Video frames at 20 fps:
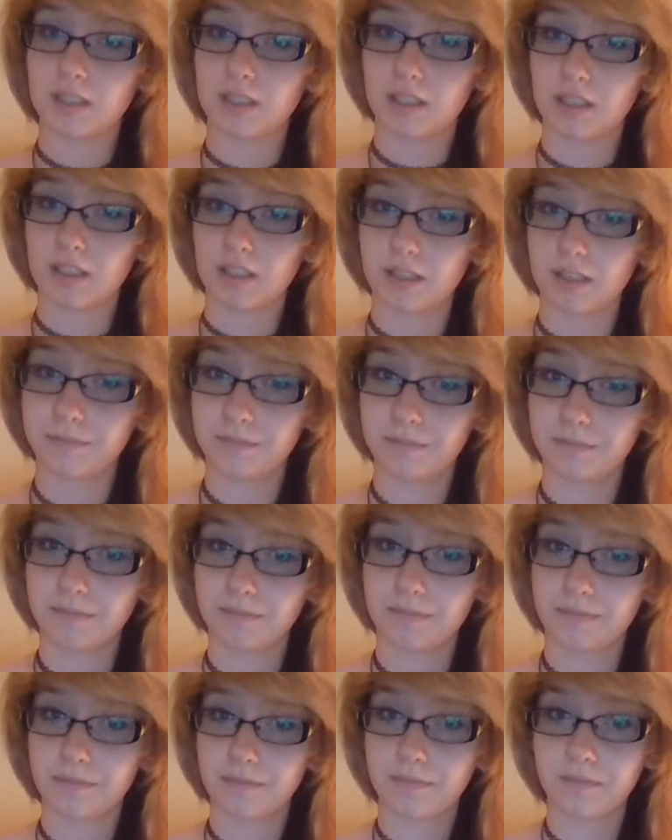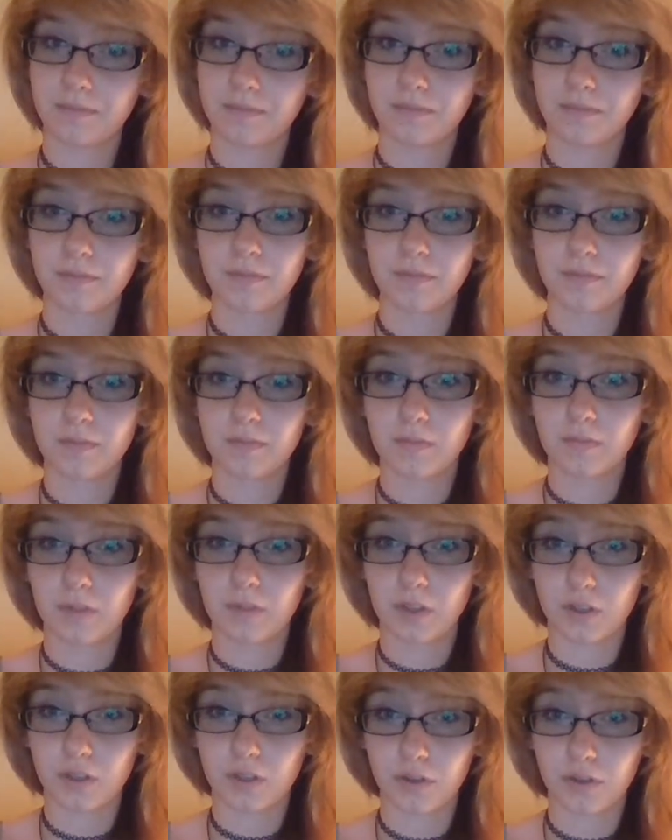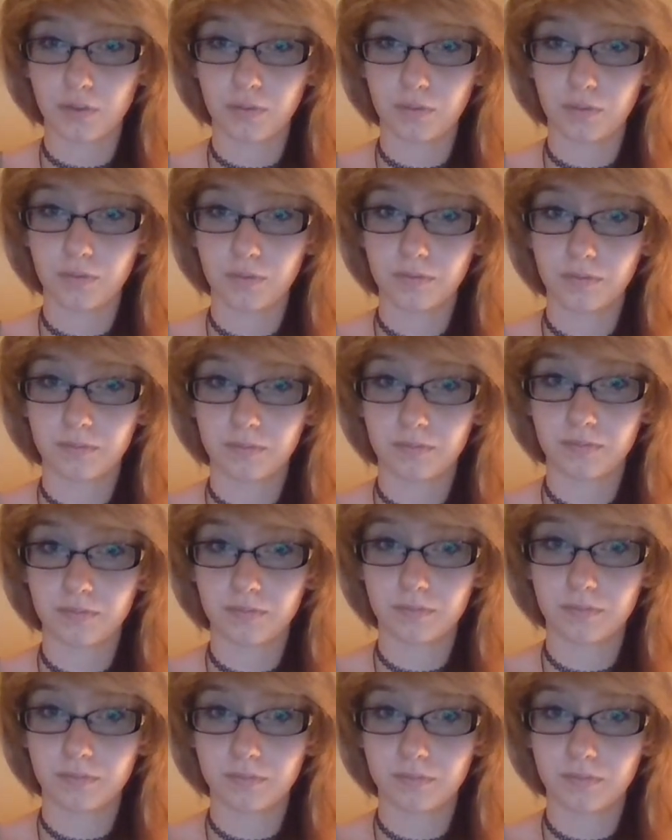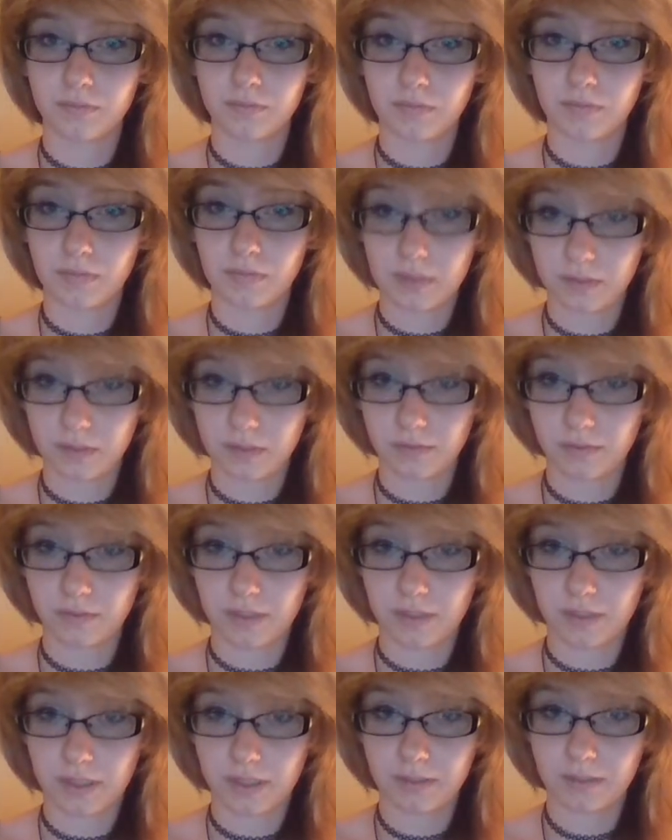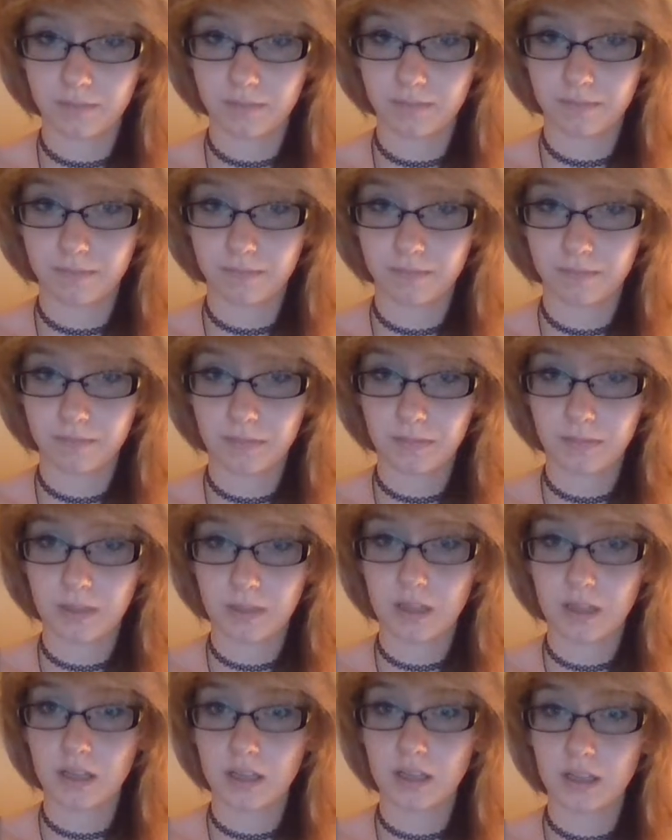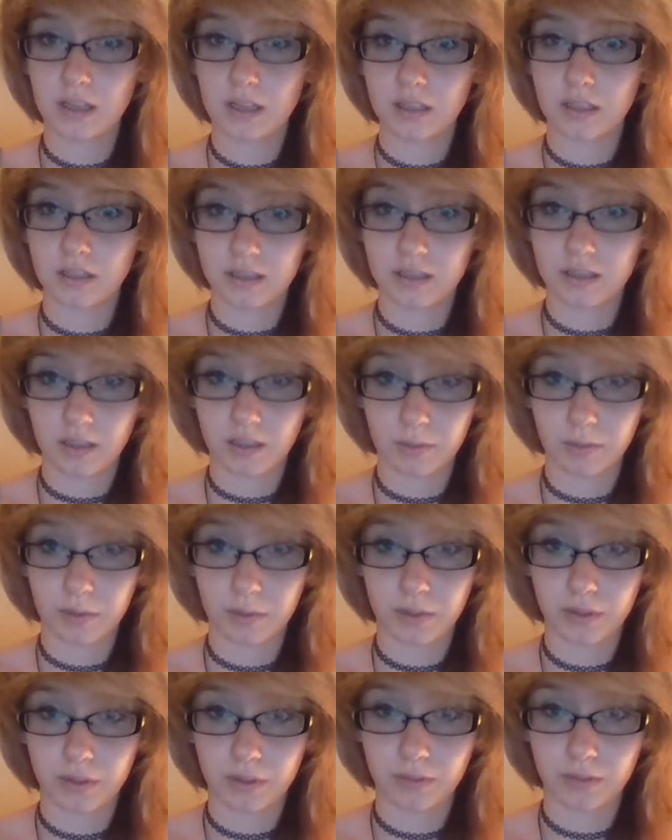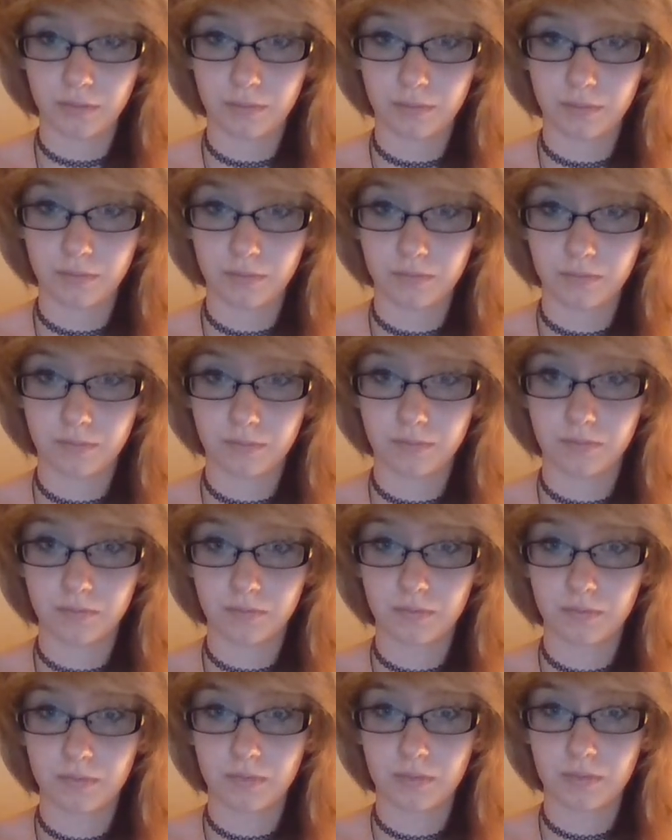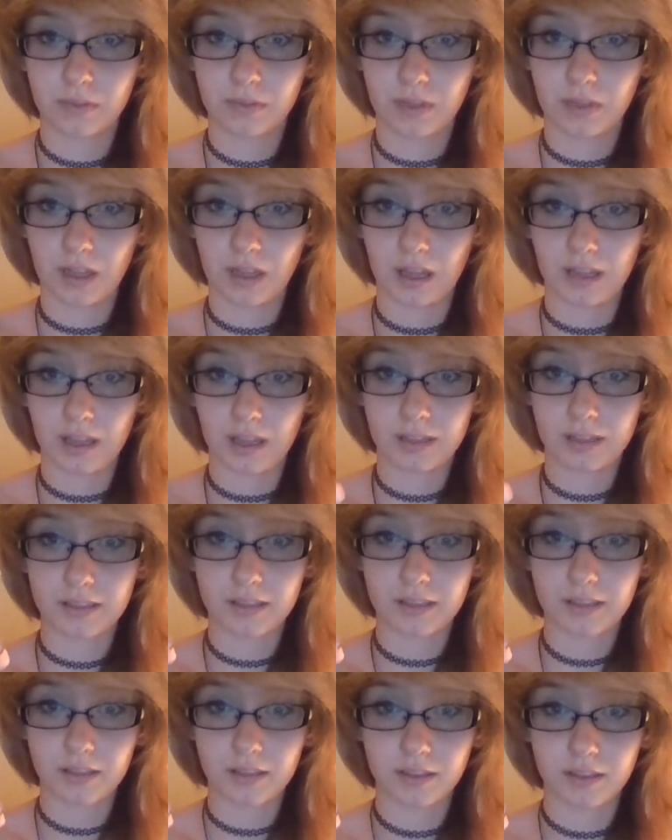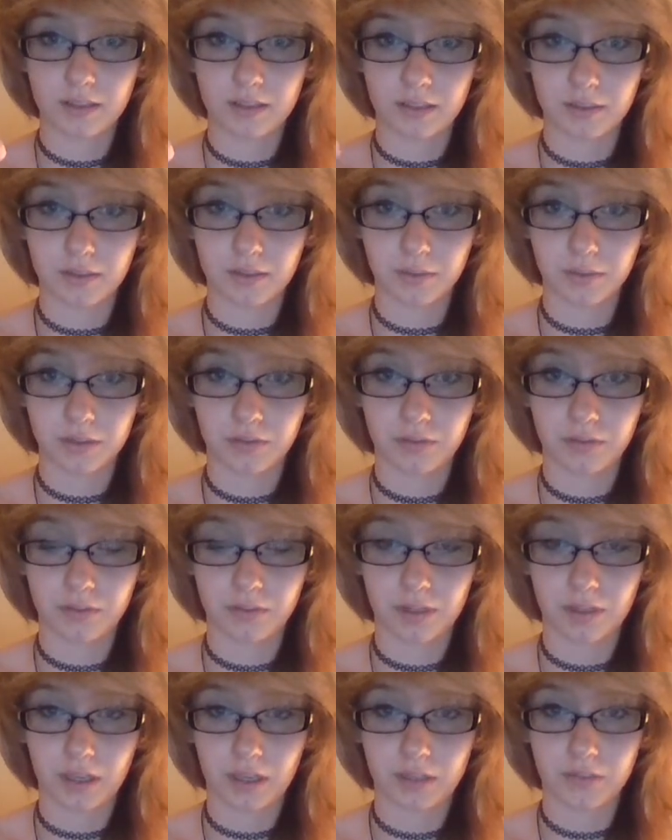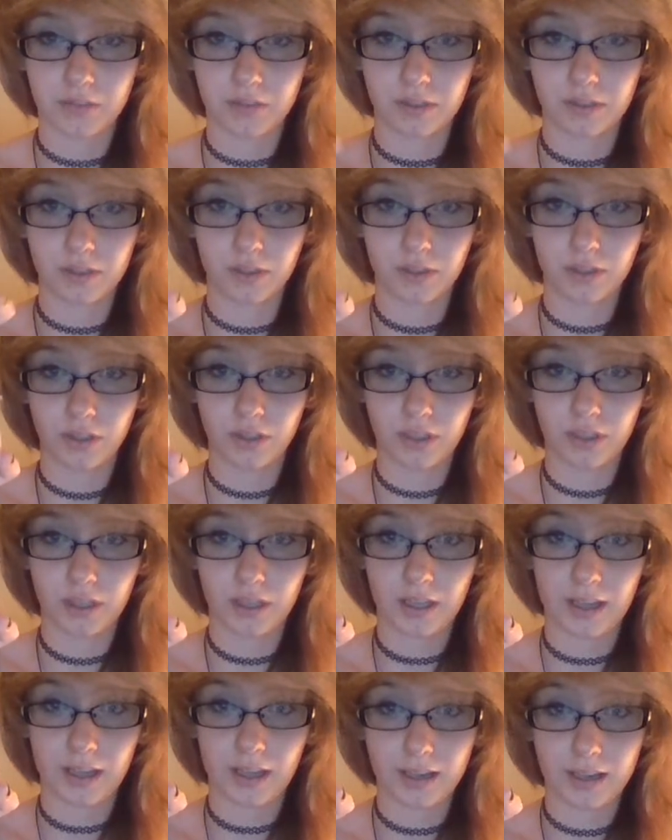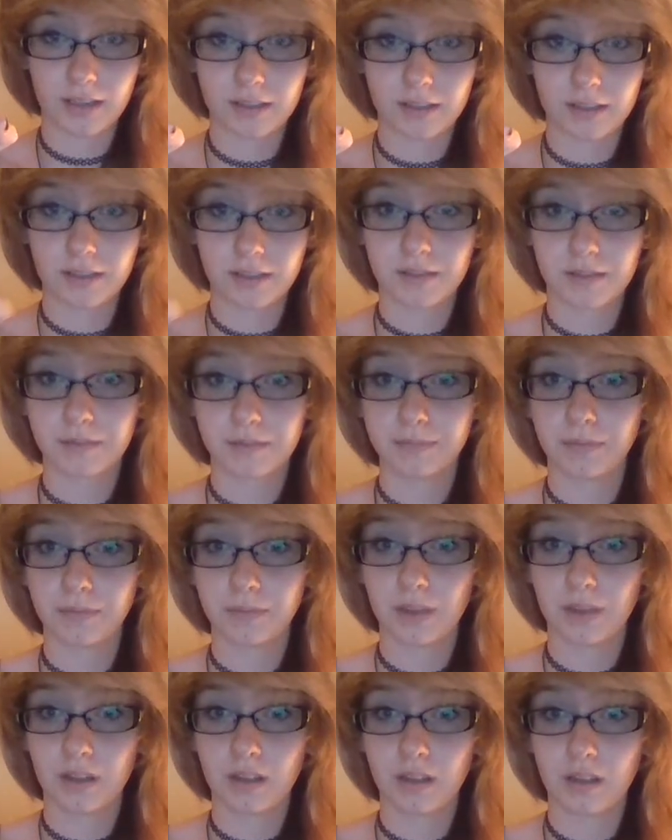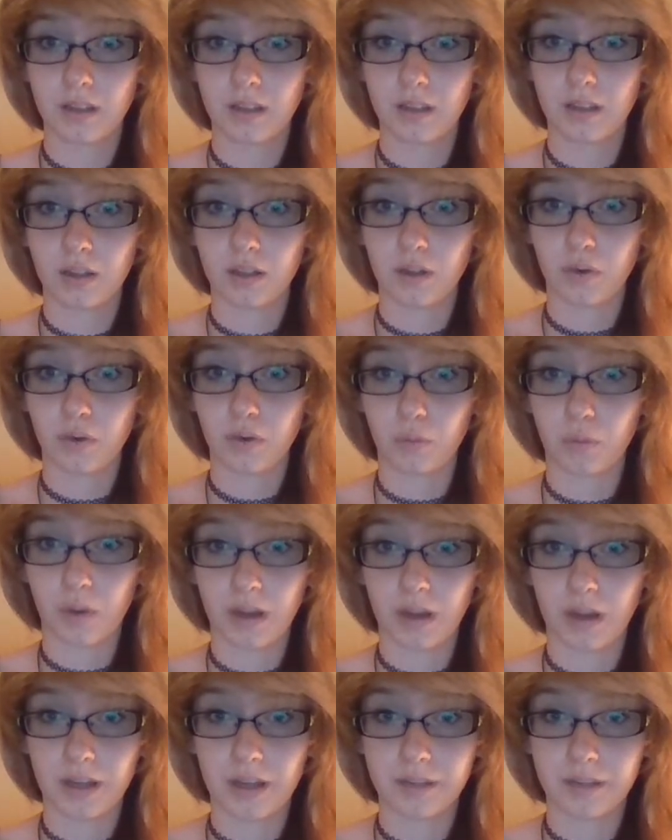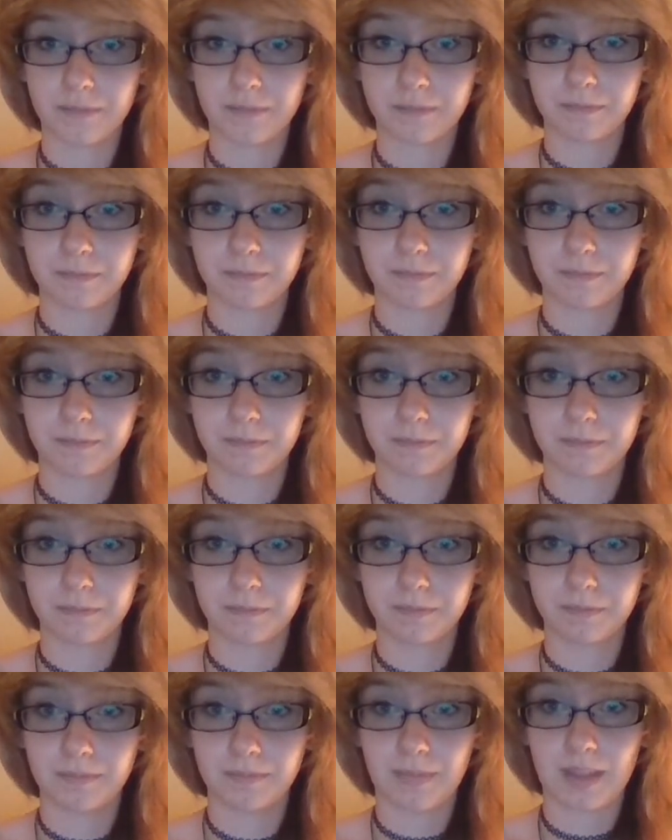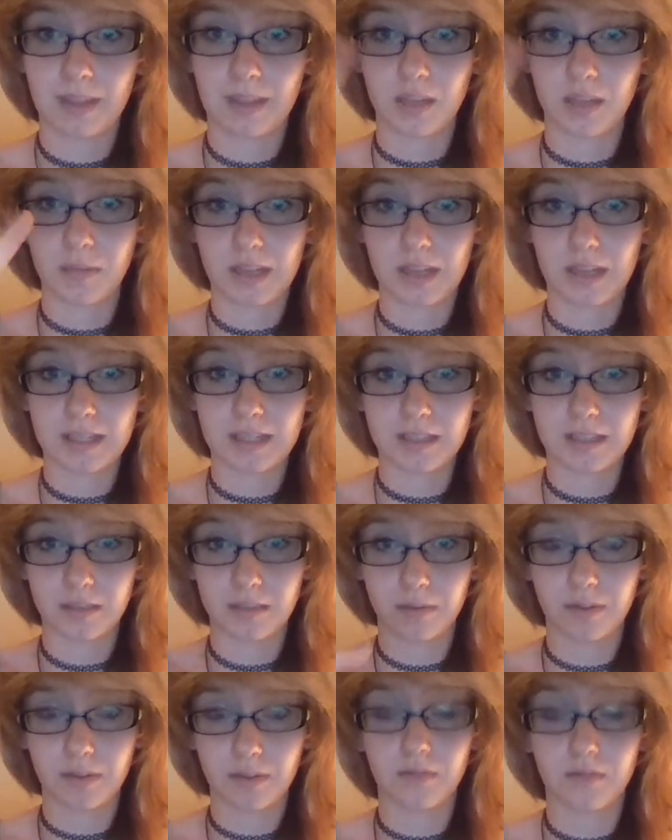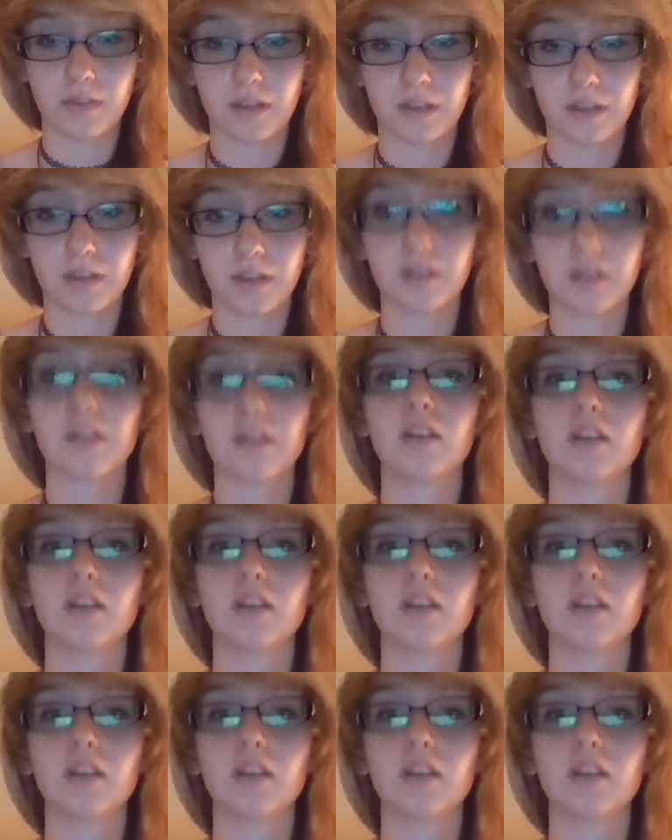T, U, V, W, X, this is what your index finger should look like, X, Y, you make a Z with your finger,